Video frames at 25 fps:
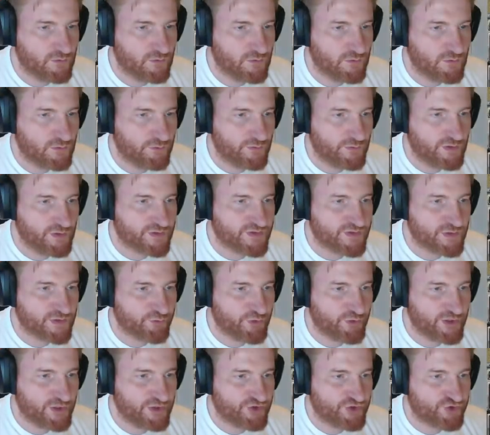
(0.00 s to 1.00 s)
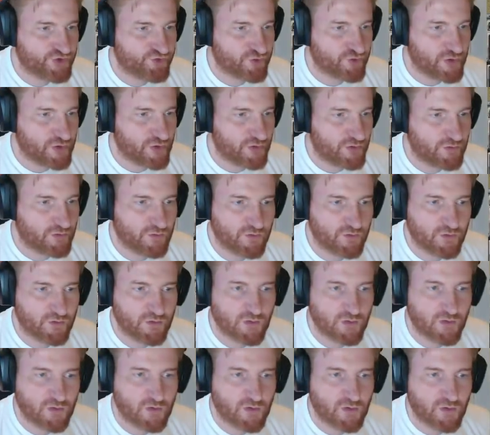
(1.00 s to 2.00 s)
because they're pretty strong
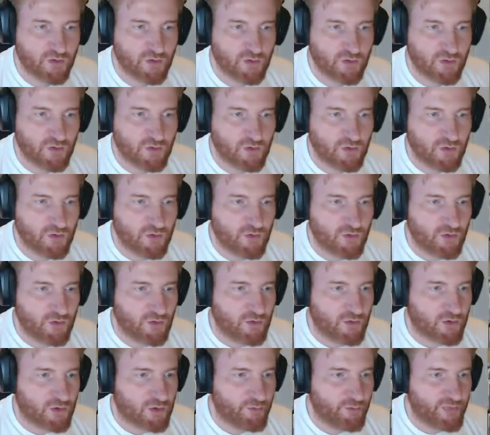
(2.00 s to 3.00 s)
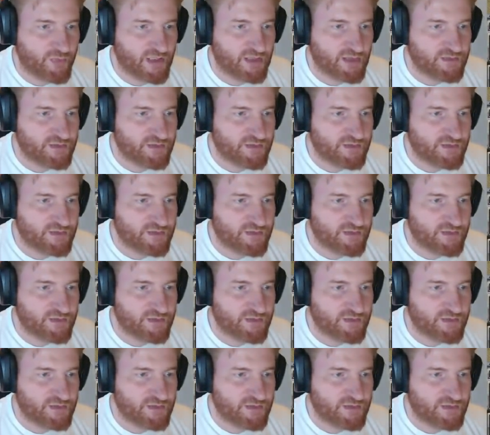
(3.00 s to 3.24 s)
compared